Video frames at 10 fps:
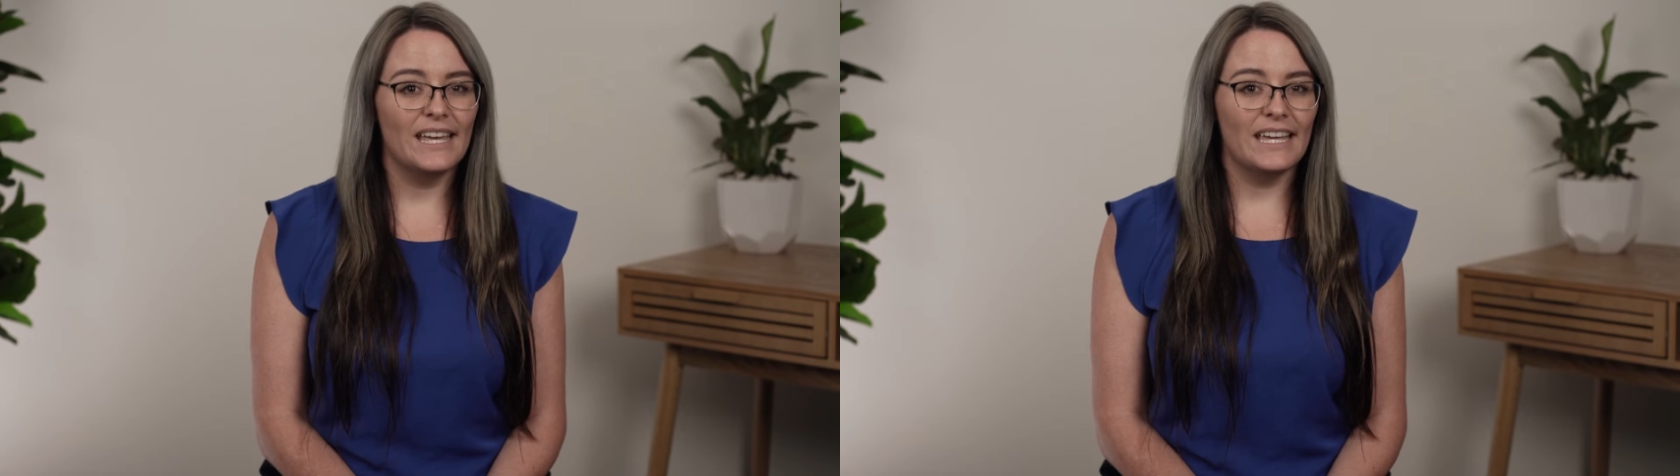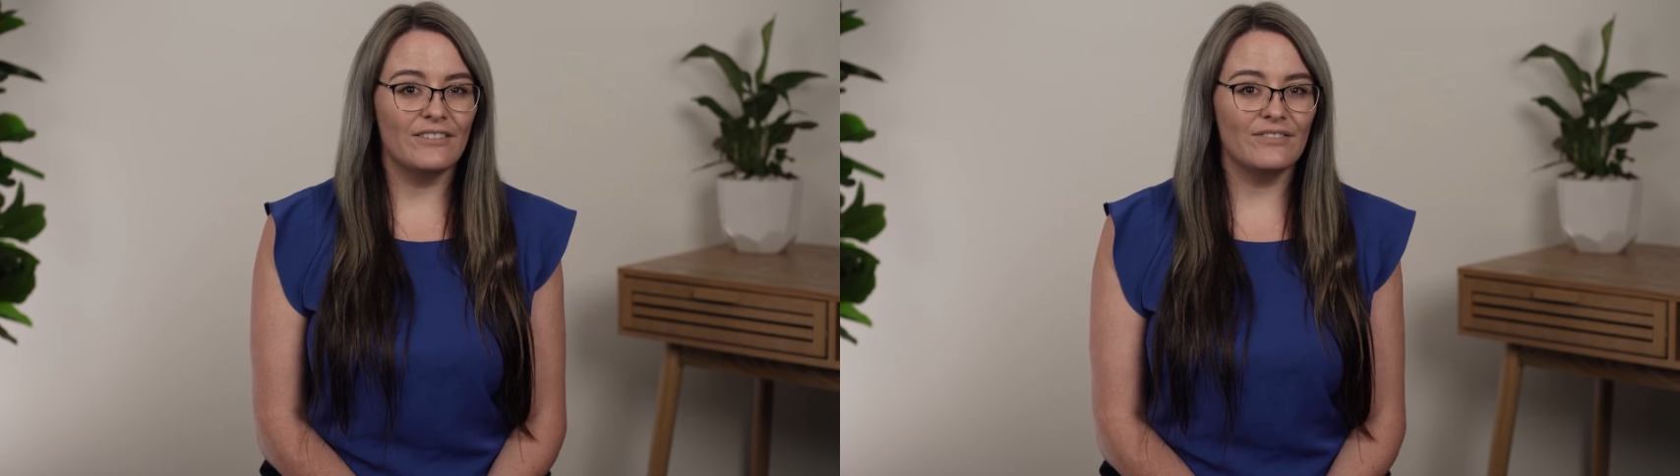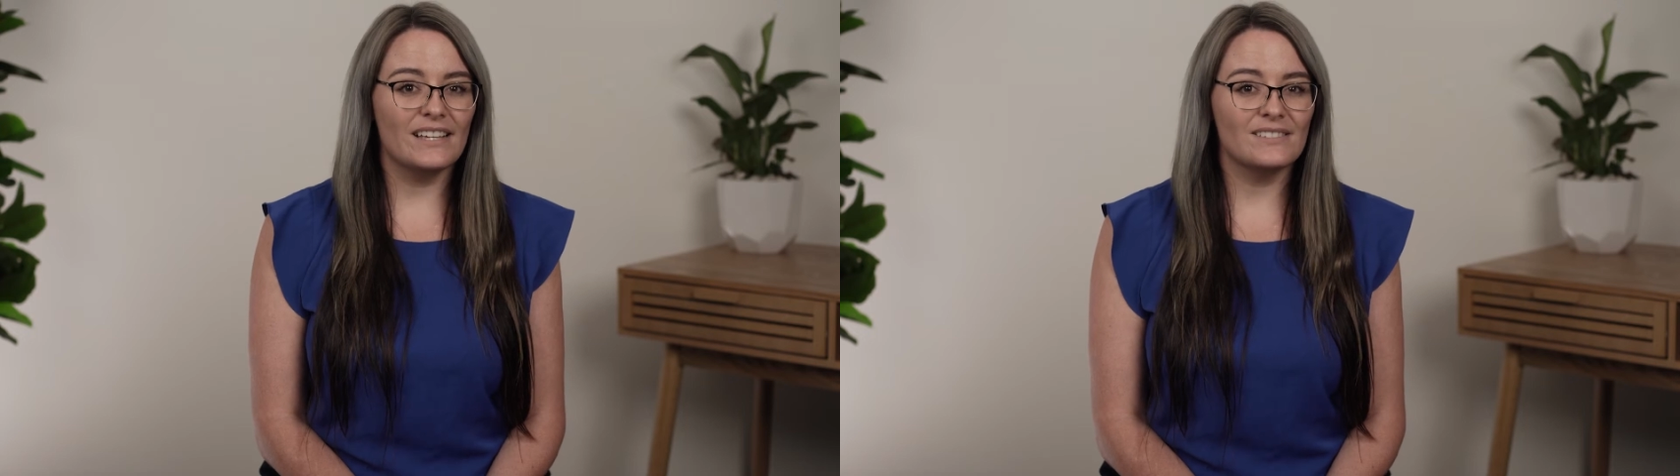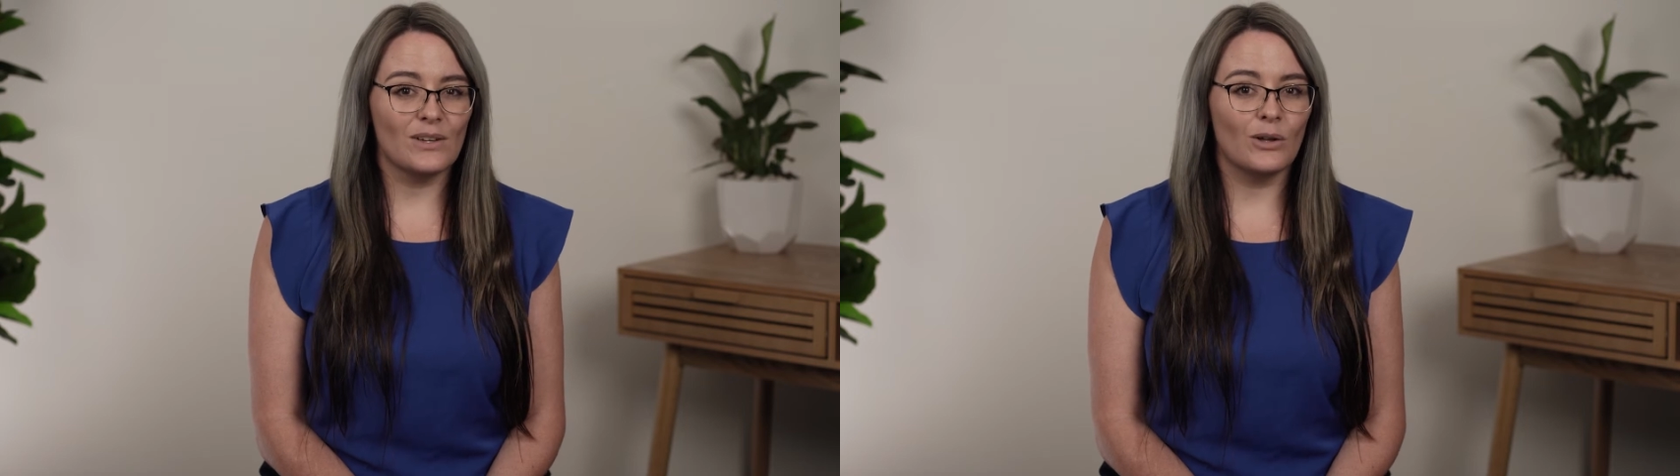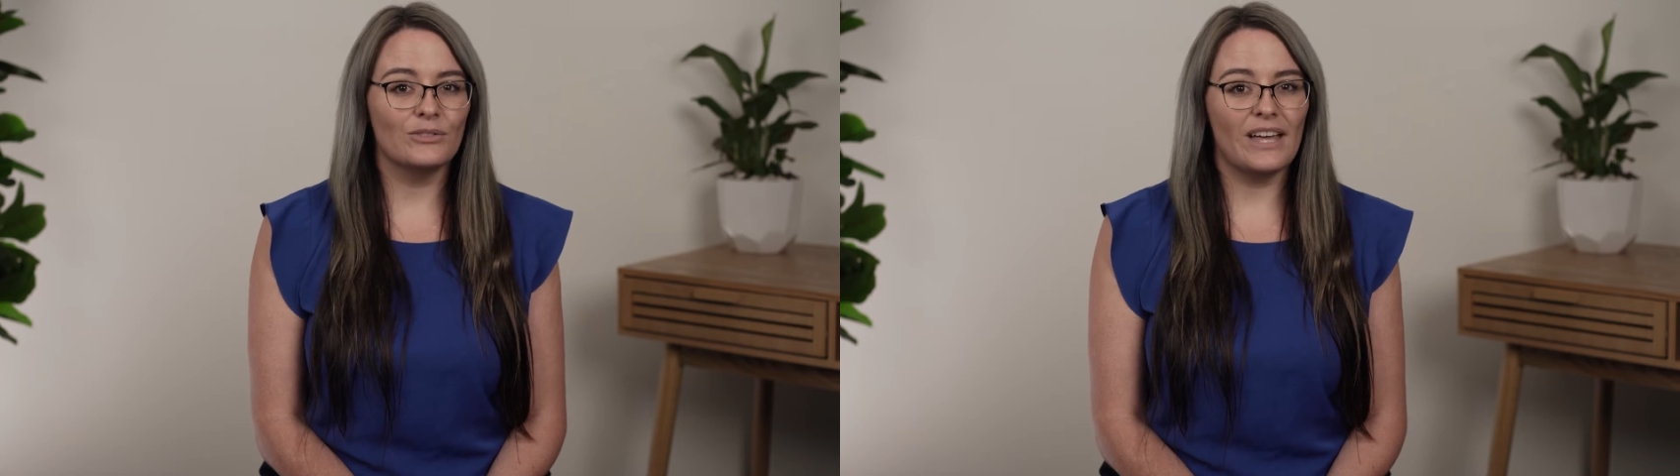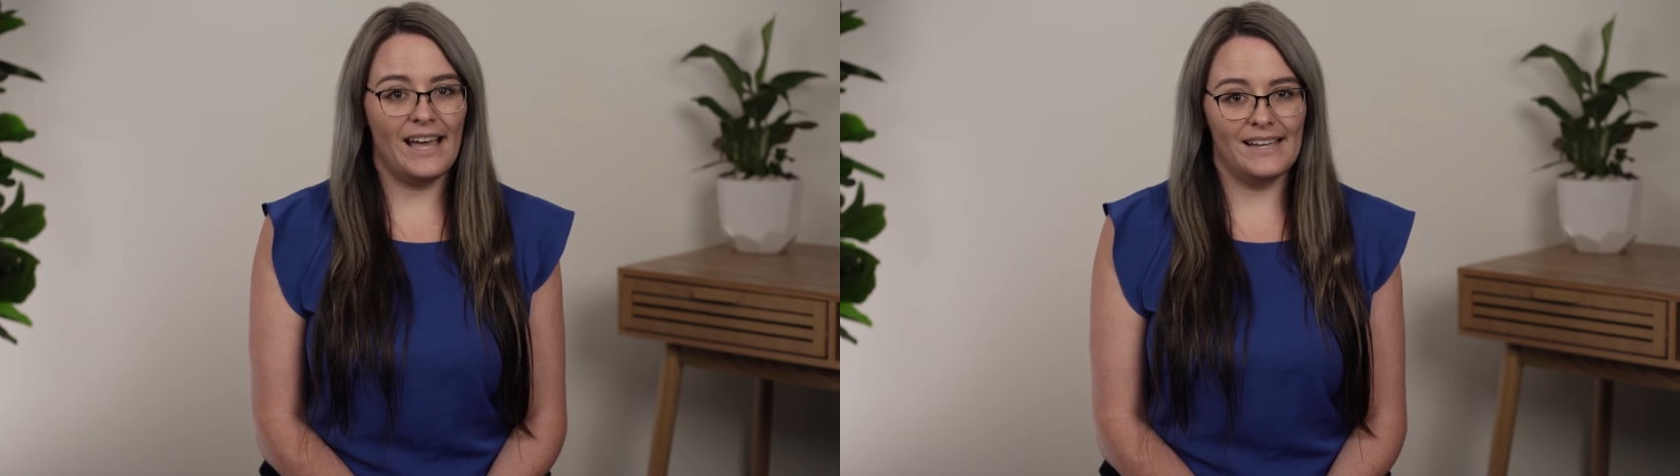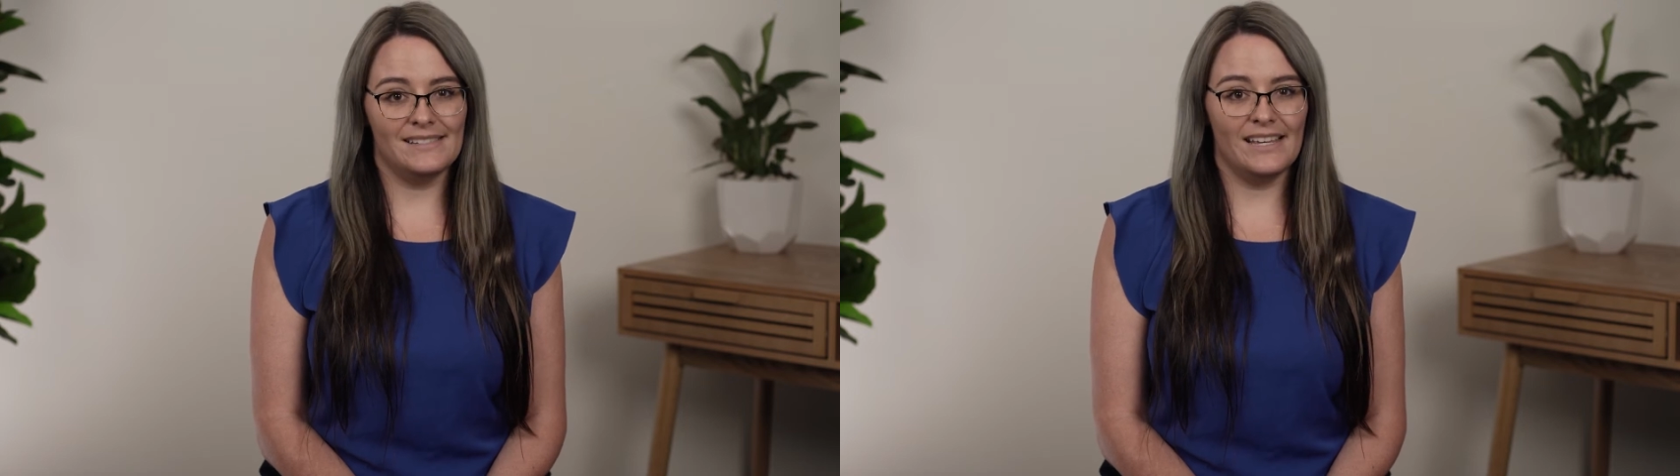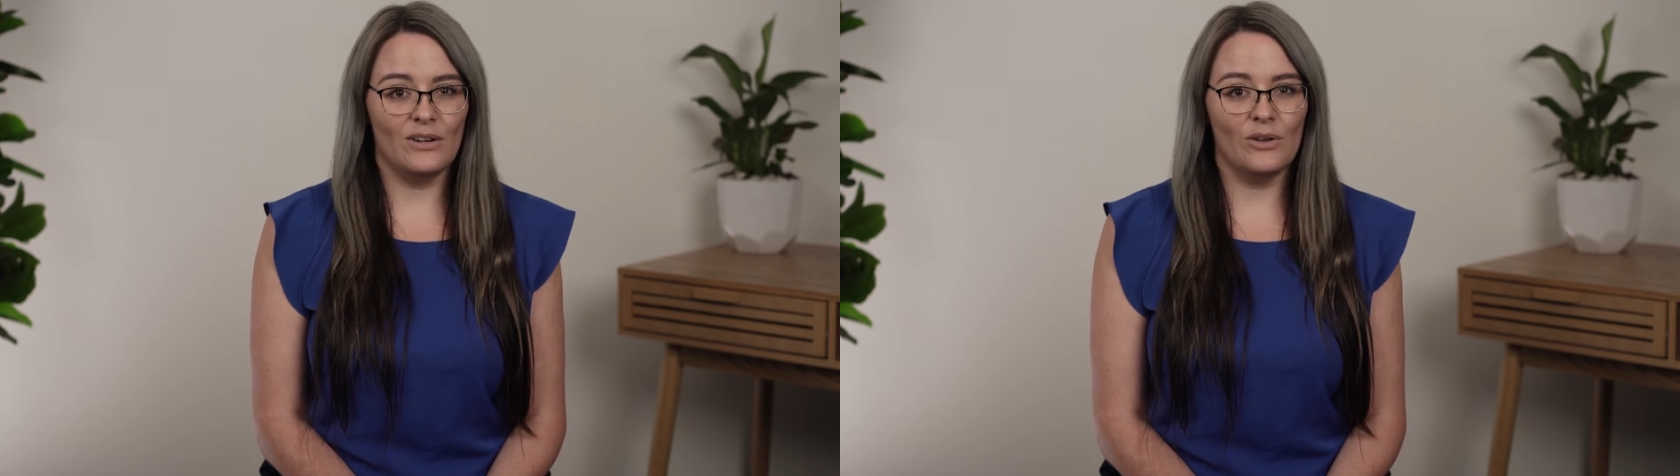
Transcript: if they sold the asset